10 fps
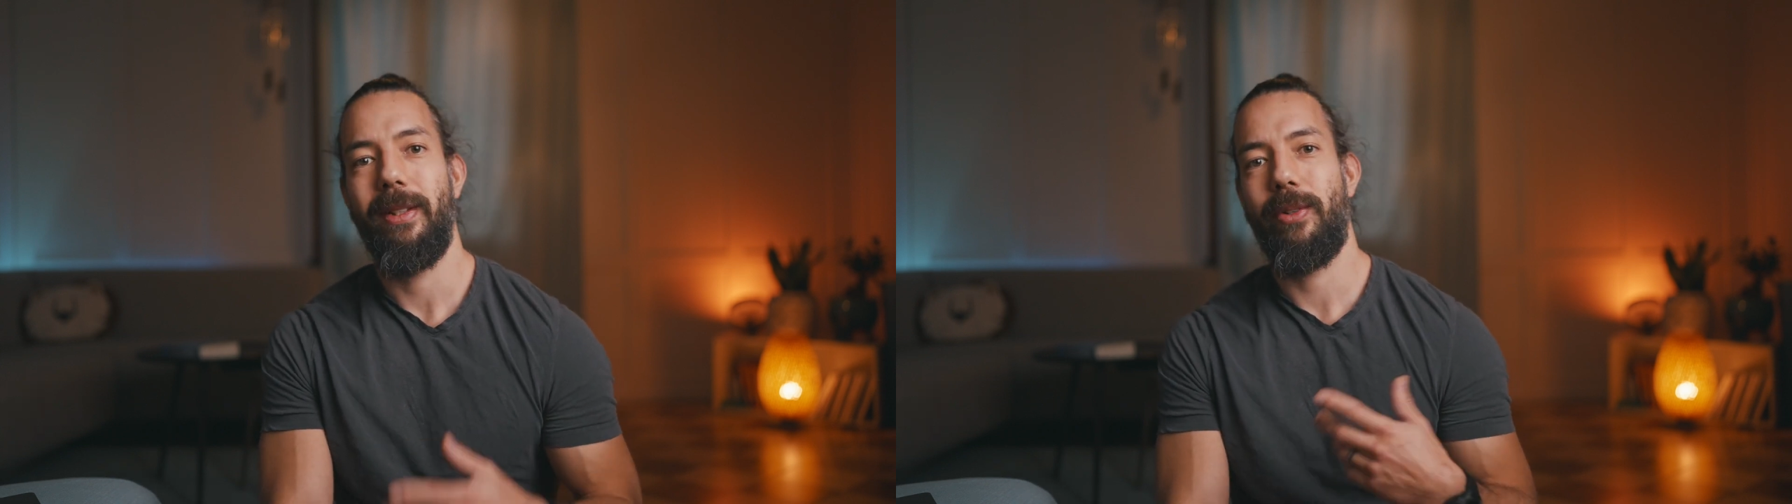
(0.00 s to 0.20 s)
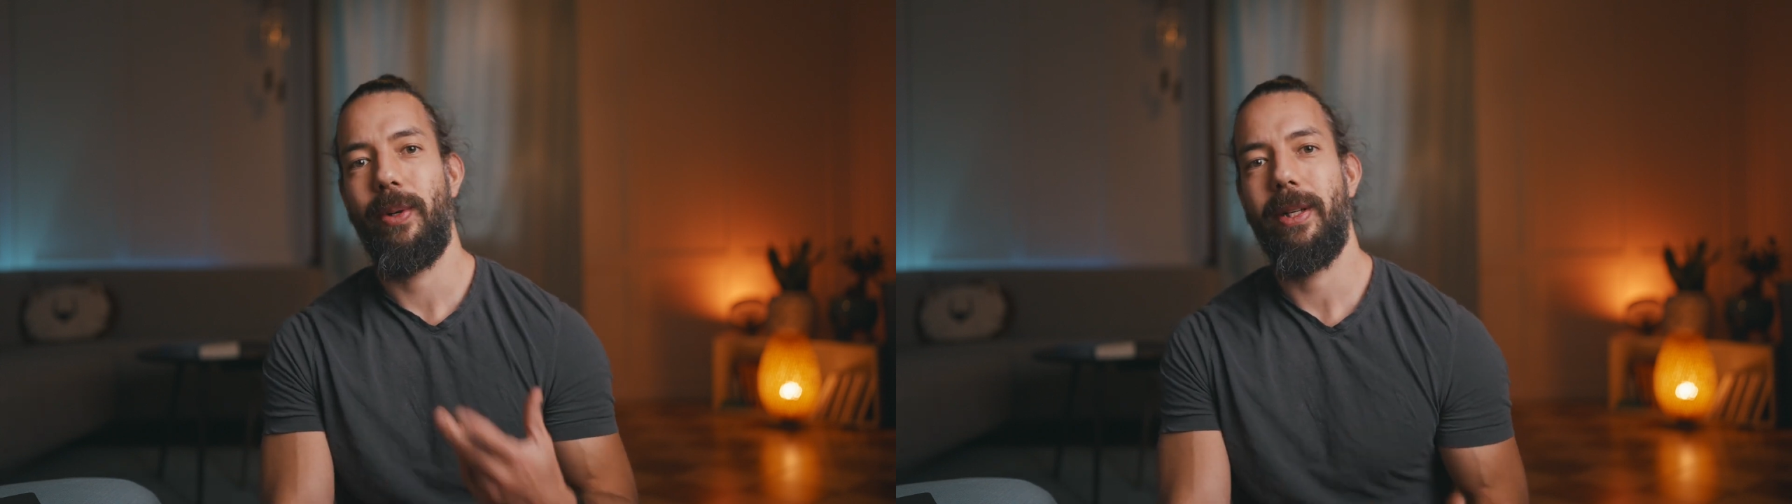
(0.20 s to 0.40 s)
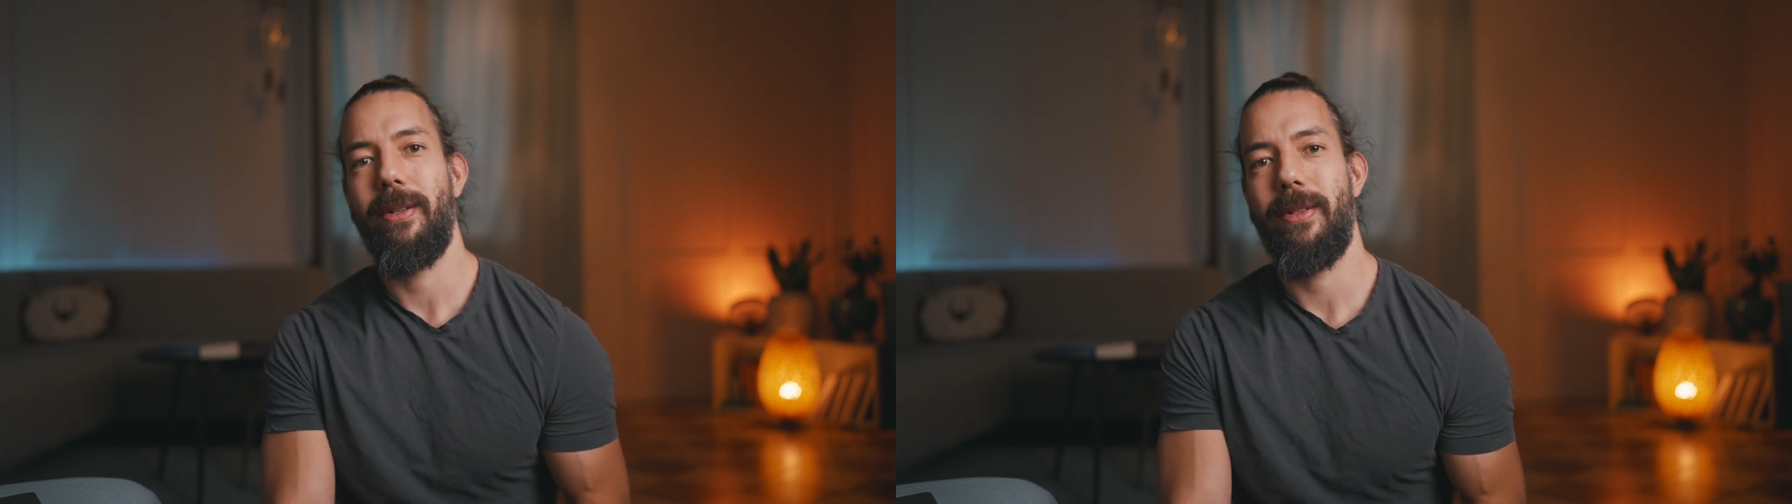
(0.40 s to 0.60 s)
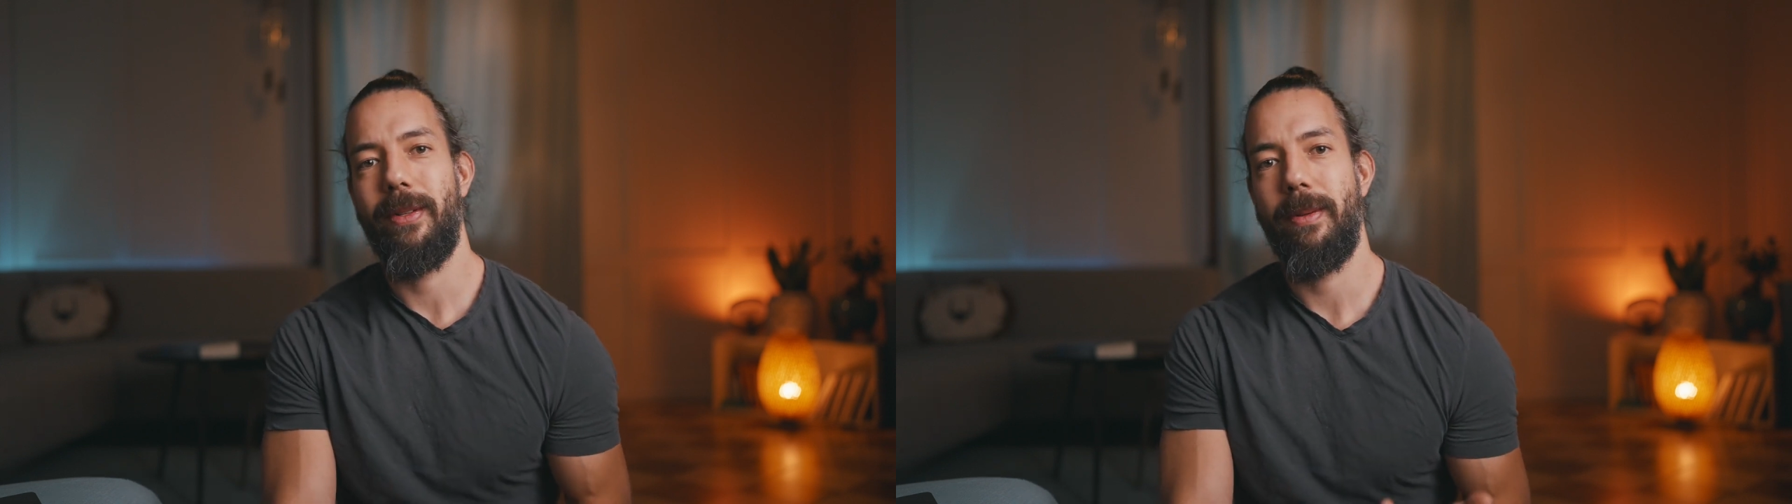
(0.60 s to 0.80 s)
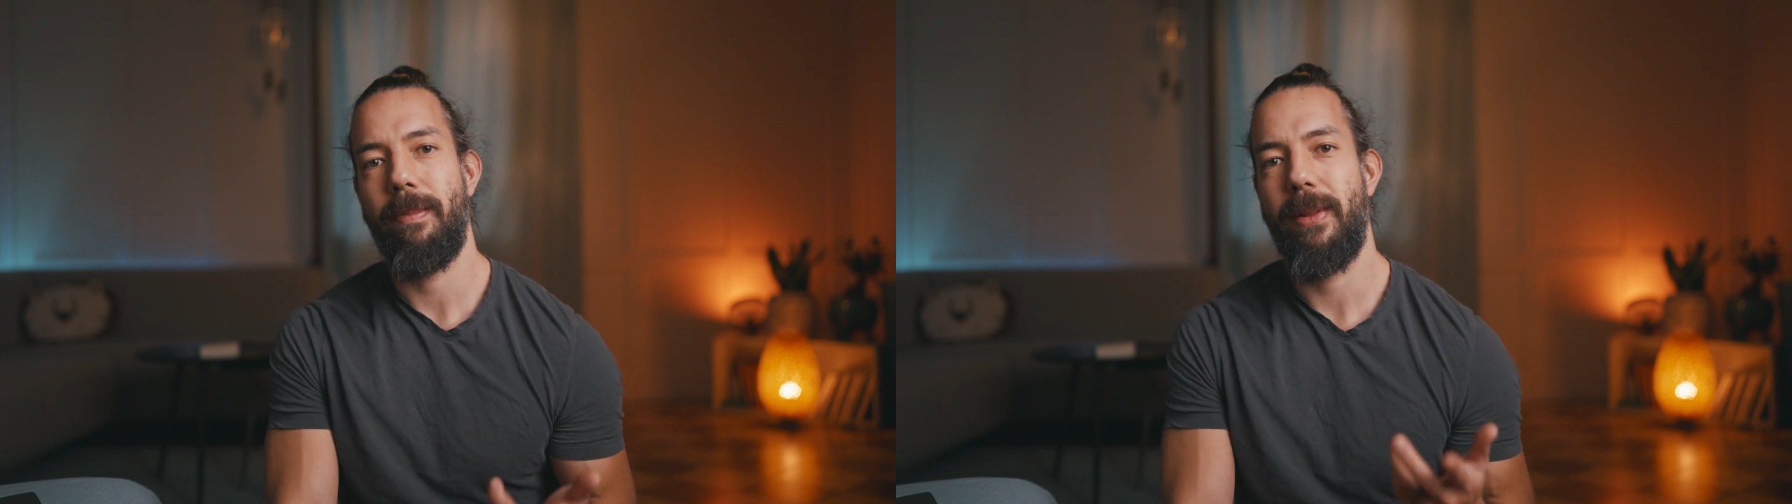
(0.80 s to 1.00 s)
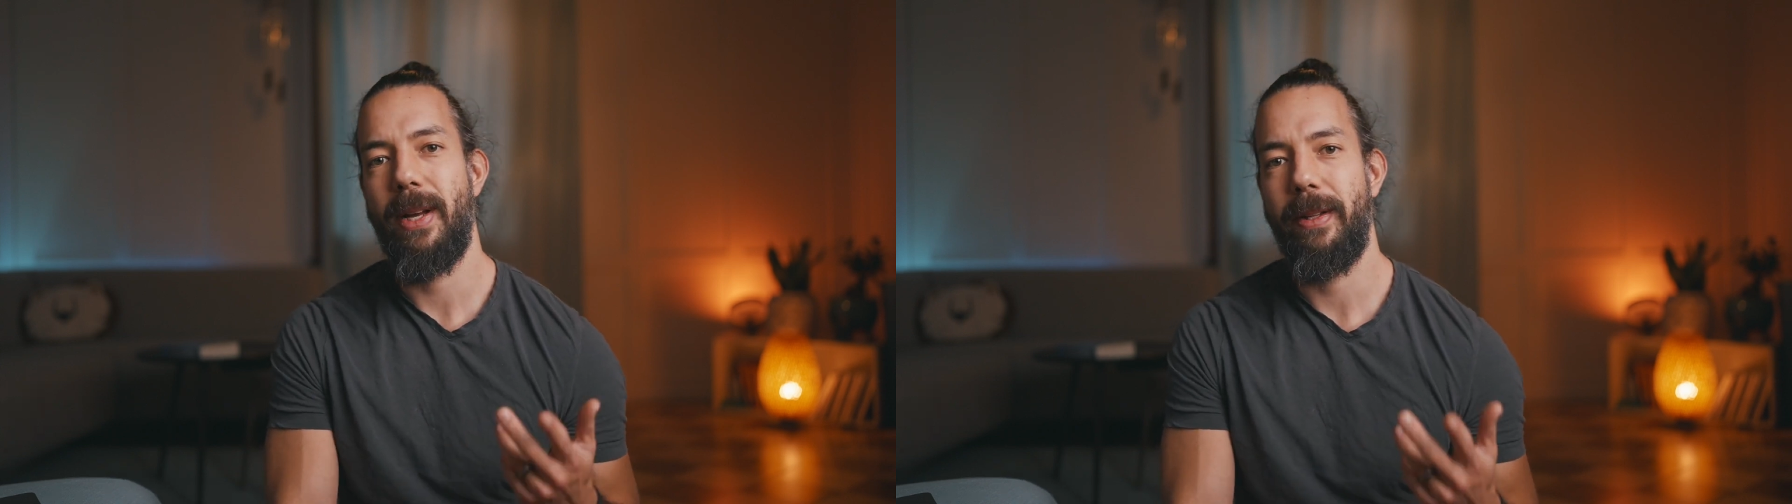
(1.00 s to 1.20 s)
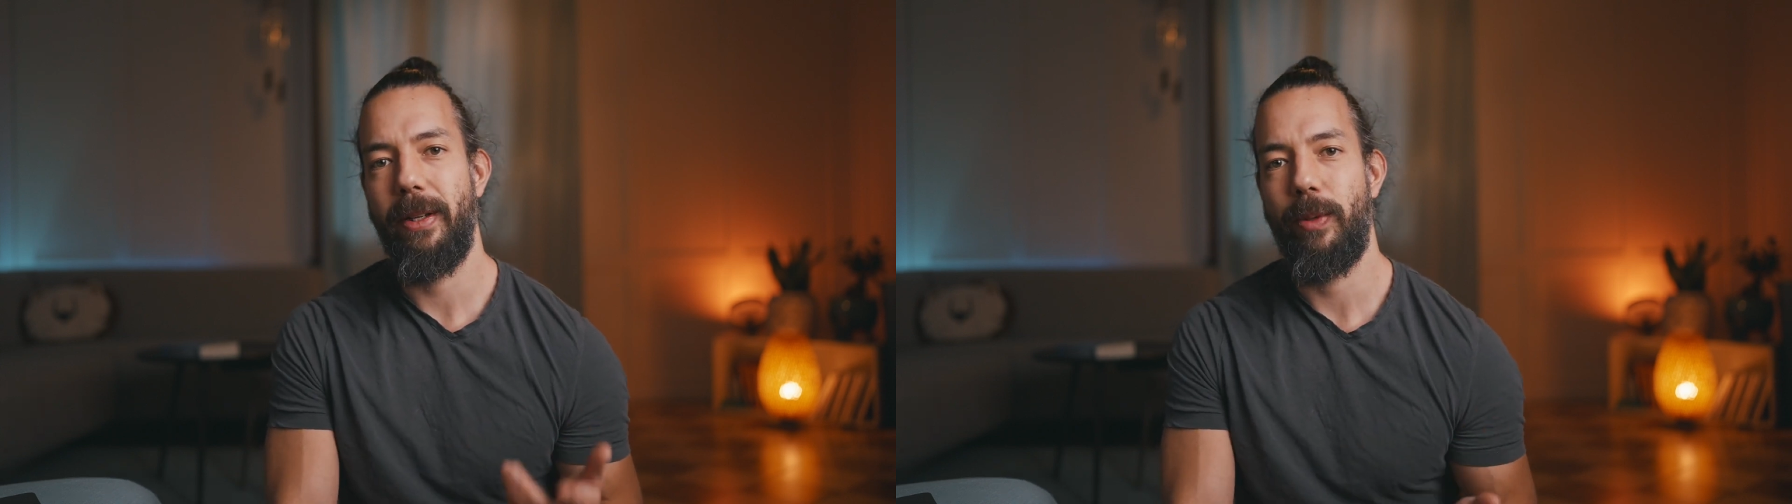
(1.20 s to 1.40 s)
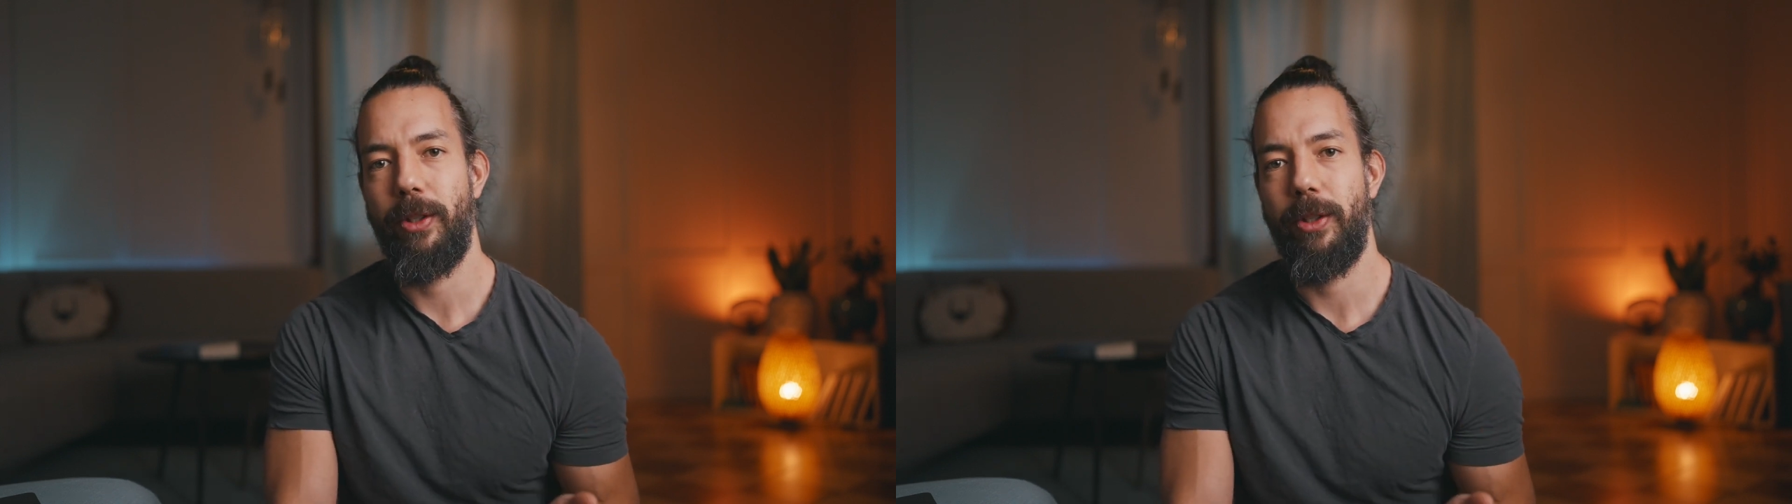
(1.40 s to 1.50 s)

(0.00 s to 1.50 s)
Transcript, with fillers: triggers a sympathetic